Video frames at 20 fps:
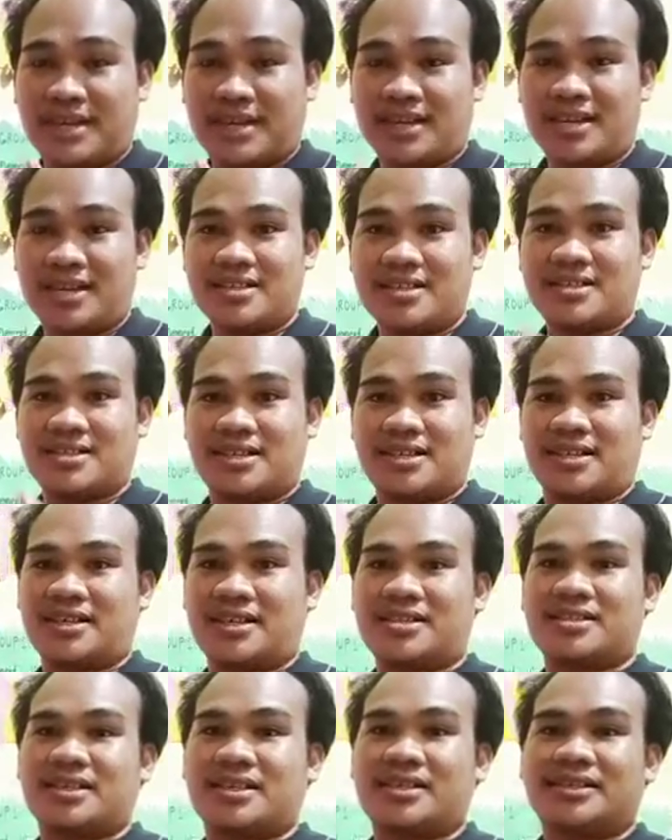is
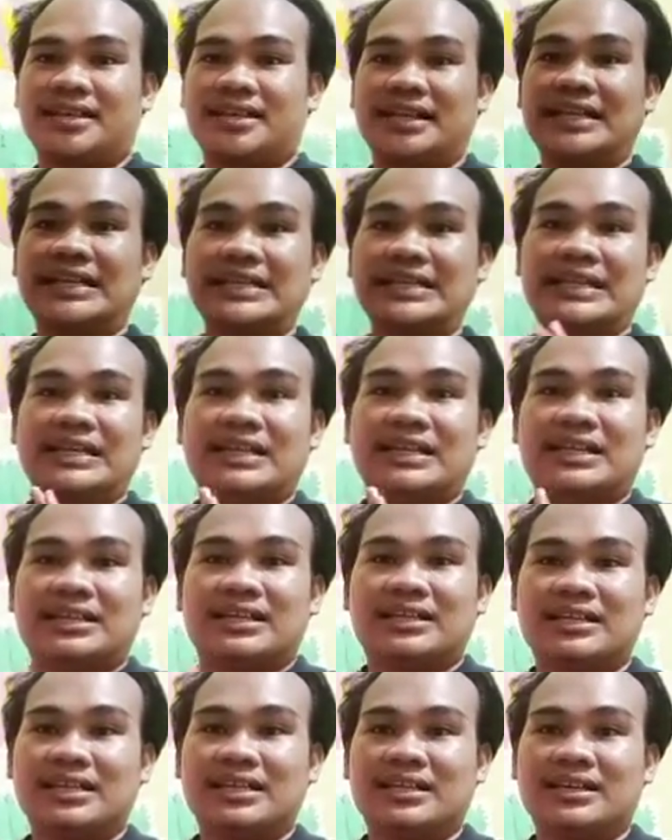6, and then
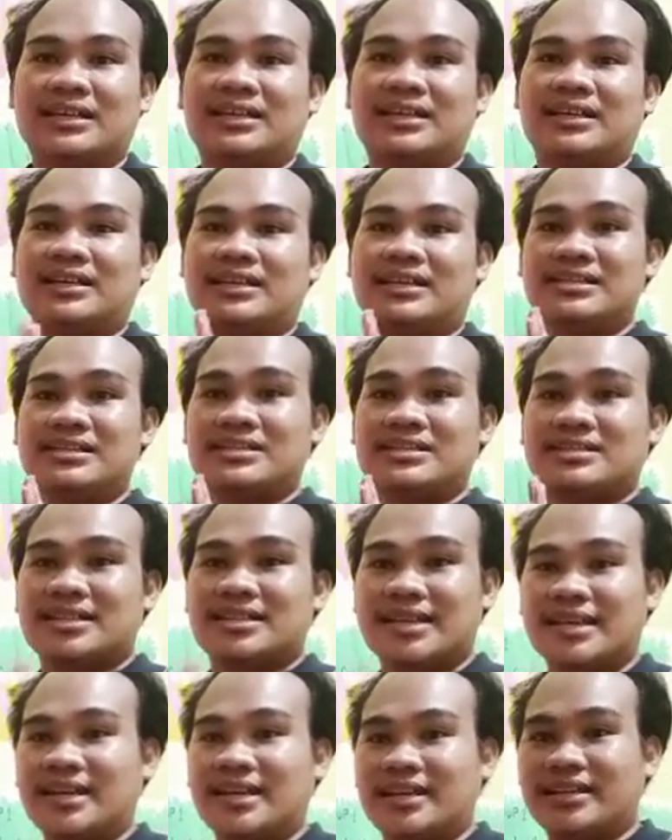D is
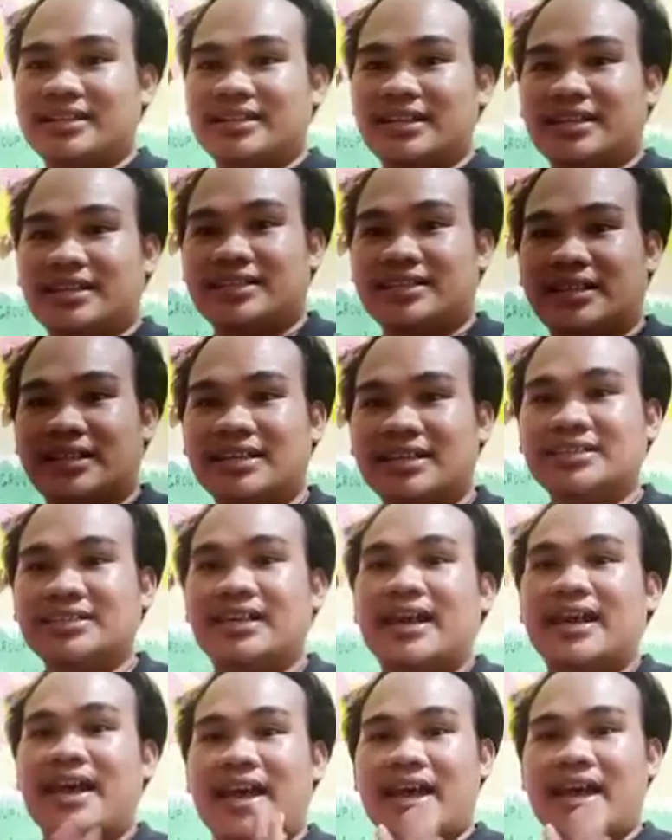10, and then
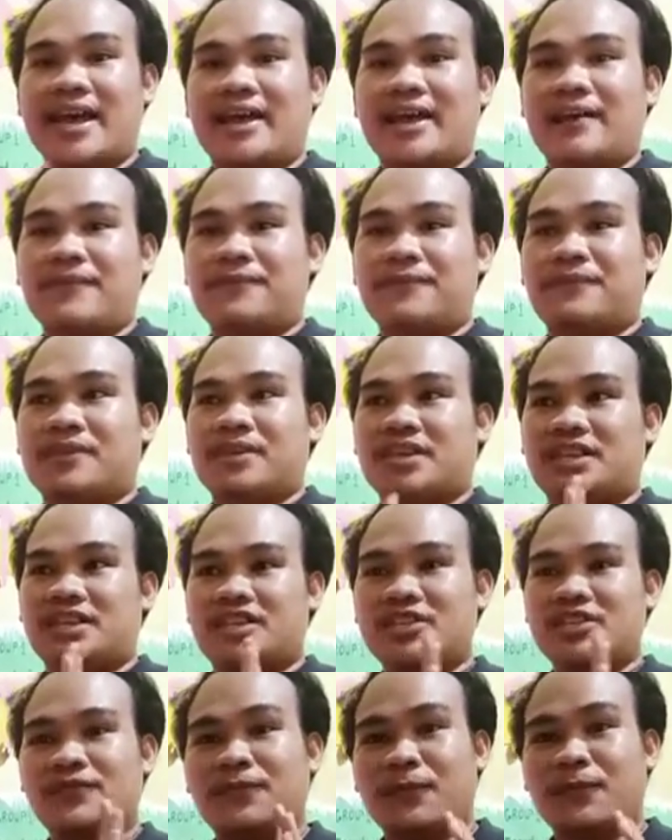F
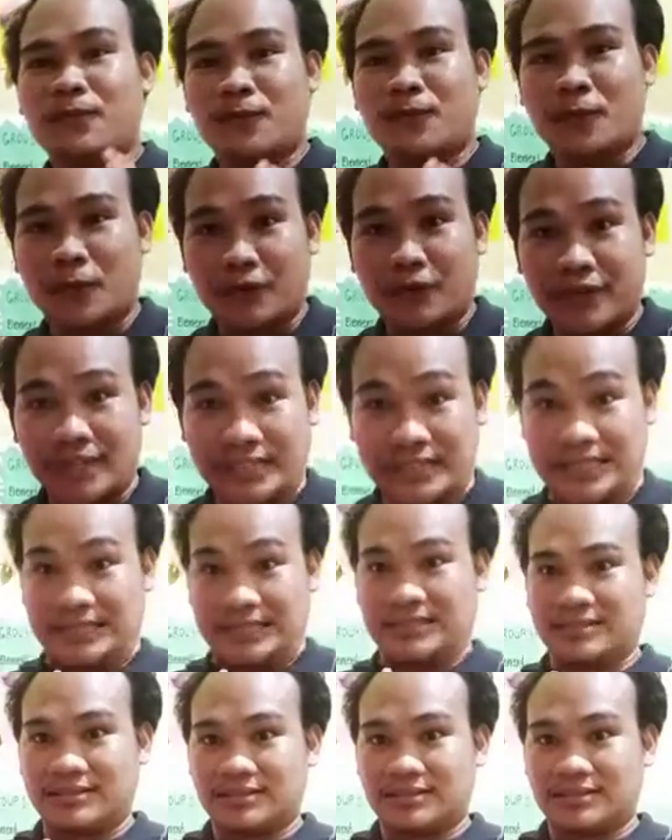is 14.